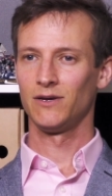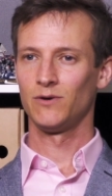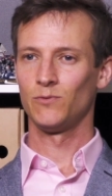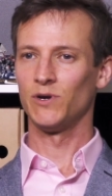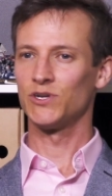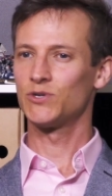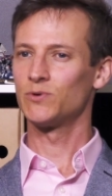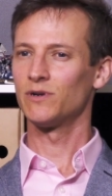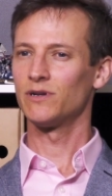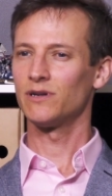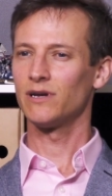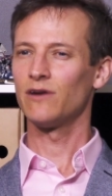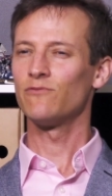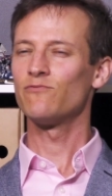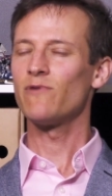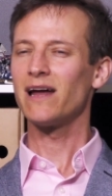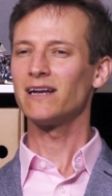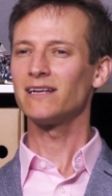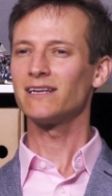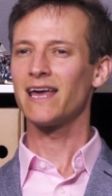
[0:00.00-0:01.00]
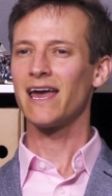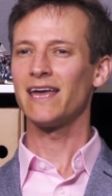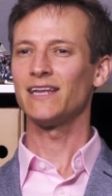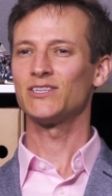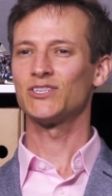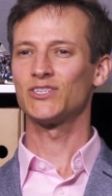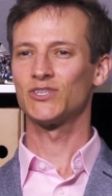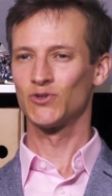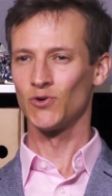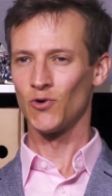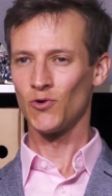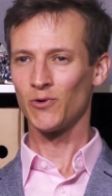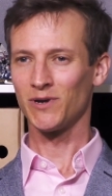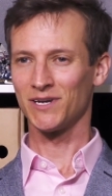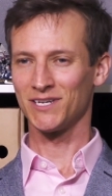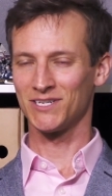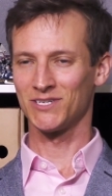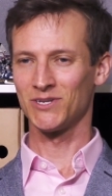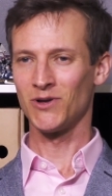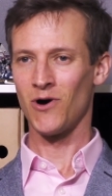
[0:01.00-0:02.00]
which would eradicate
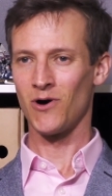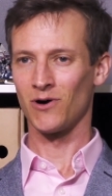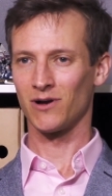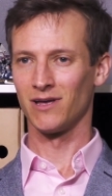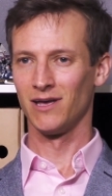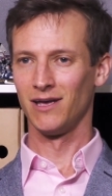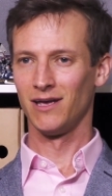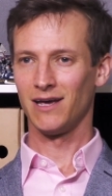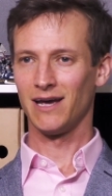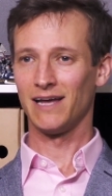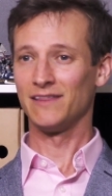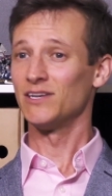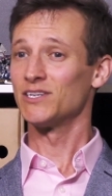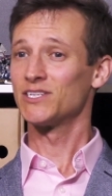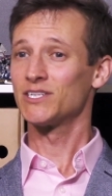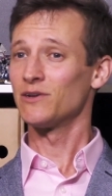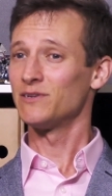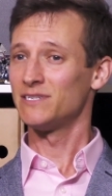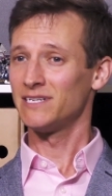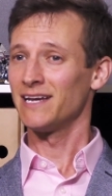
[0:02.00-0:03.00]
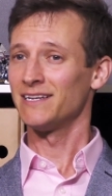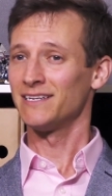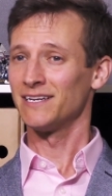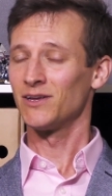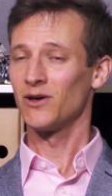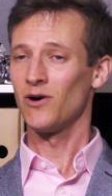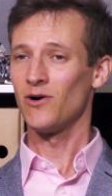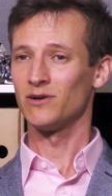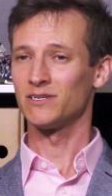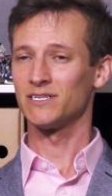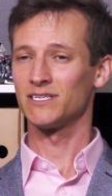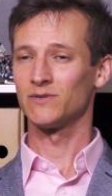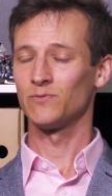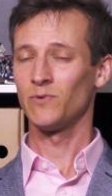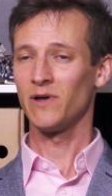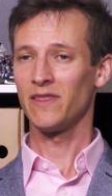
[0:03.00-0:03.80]
storing stock and the associated costs